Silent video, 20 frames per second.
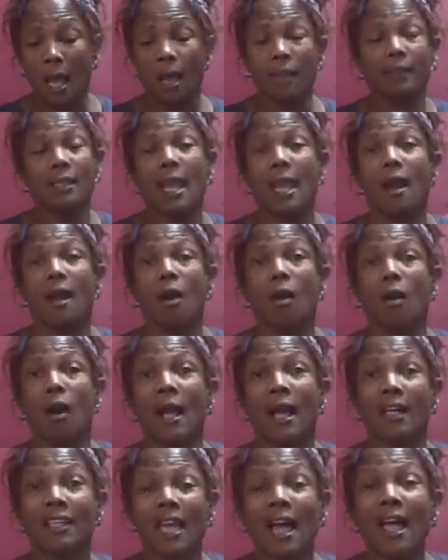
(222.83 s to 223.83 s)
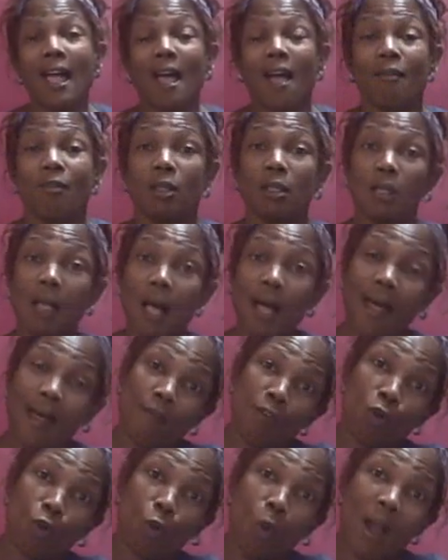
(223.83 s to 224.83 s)
Now, and I have a I
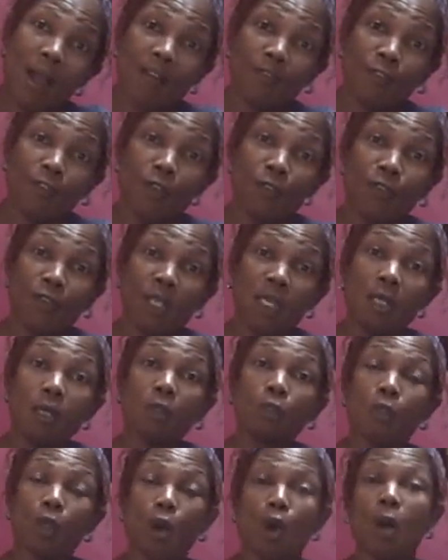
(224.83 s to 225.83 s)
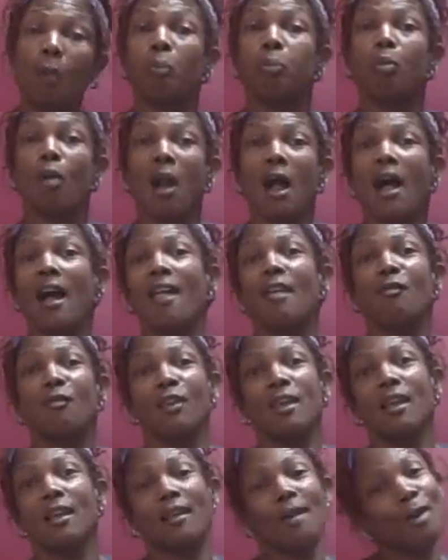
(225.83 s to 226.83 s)
have a quite a few videos on
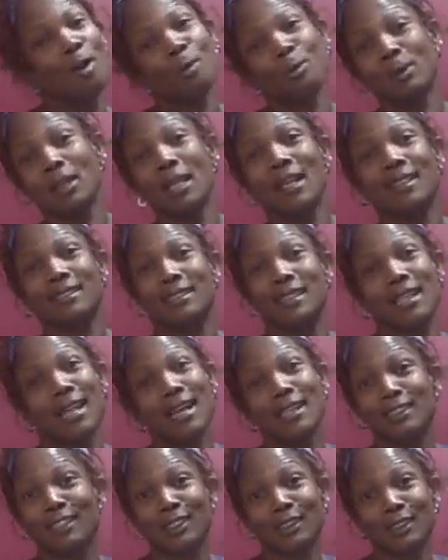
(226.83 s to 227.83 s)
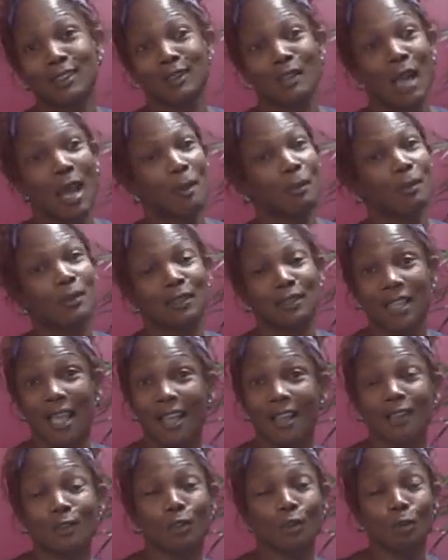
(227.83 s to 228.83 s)
private on things that I just I was
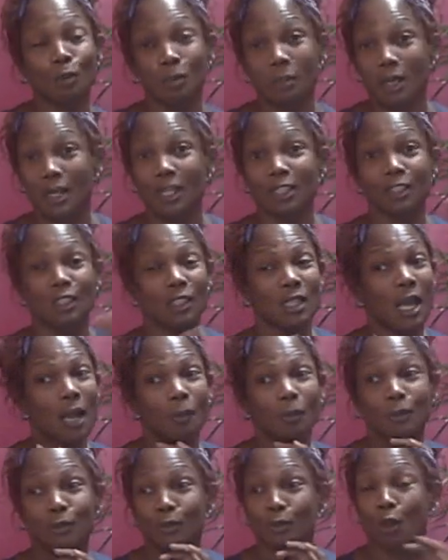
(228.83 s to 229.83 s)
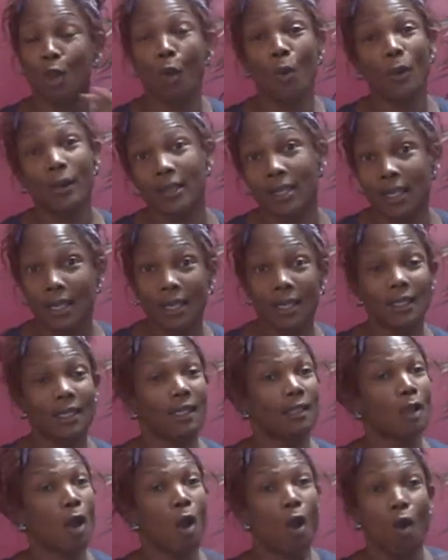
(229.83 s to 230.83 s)
saying too much and I was going in
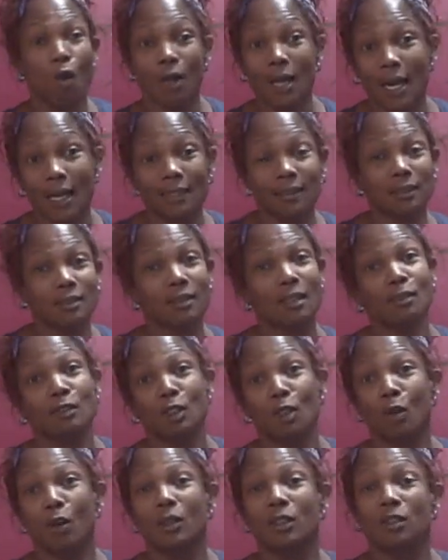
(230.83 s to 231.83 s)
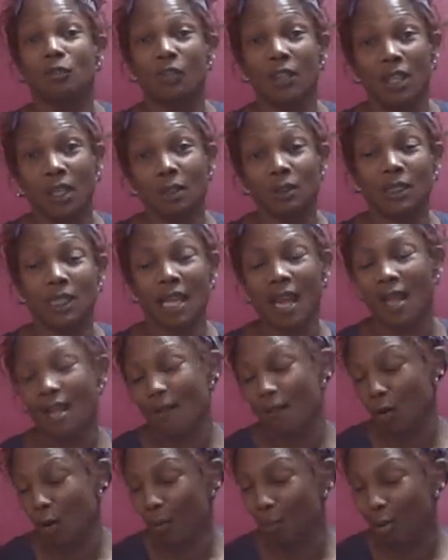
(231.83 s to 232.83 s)
and all kinds of stuff. So it's videos that I
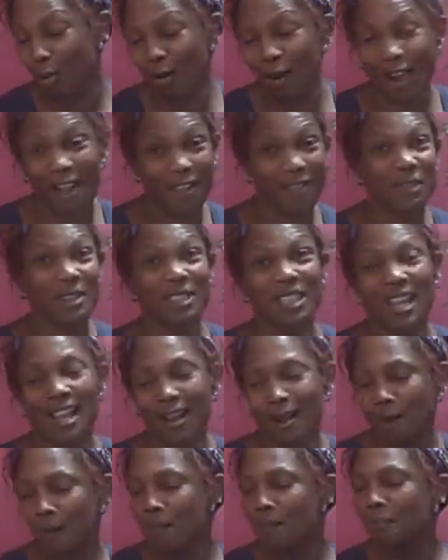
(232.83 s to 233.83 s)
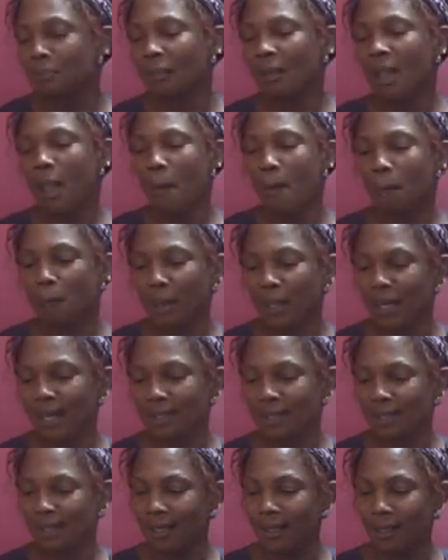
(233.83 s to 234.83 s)
have on private now.
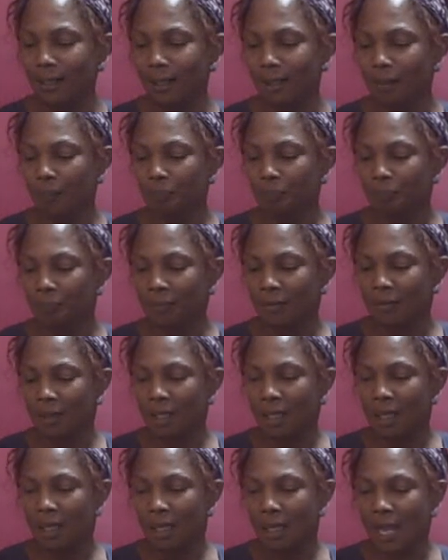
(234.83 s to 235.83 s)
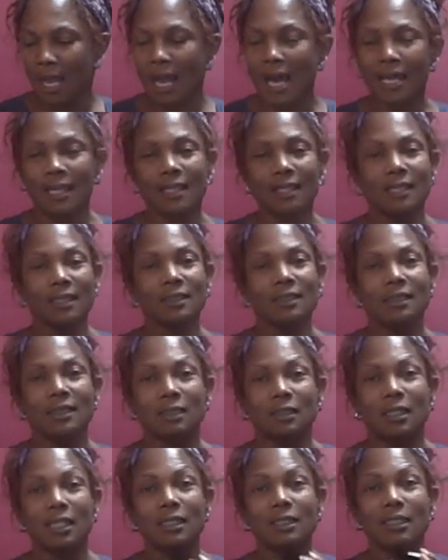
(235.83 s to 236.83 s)
But uh out of this
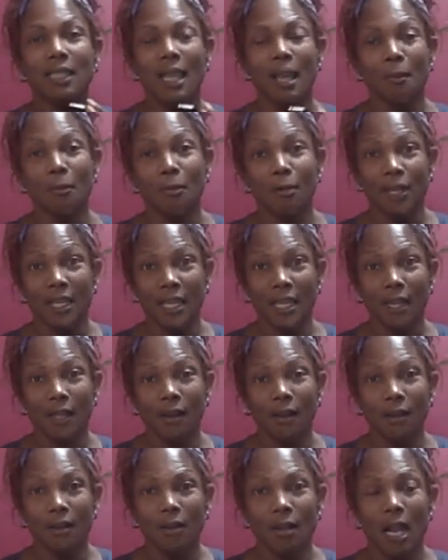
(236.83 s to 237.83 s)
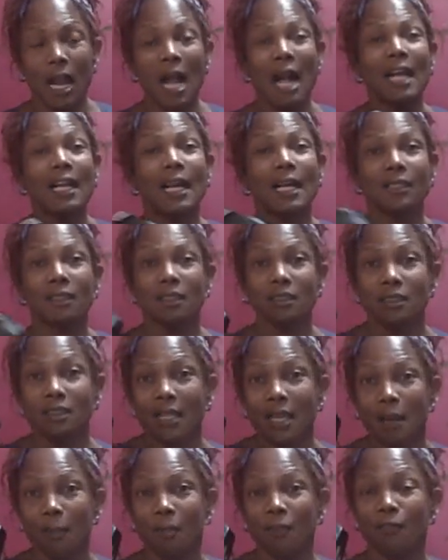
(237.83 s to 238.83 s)
this camera here, I got this
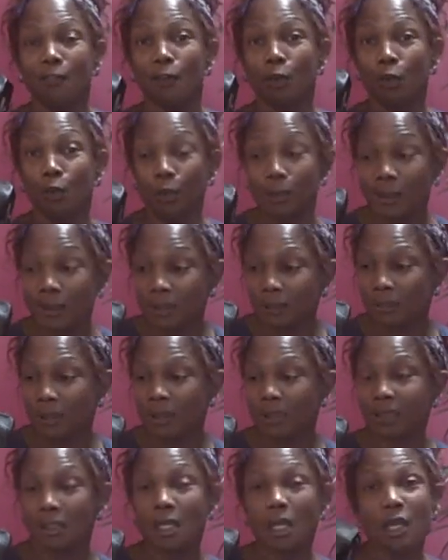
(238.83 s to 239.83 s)
camera for Christmas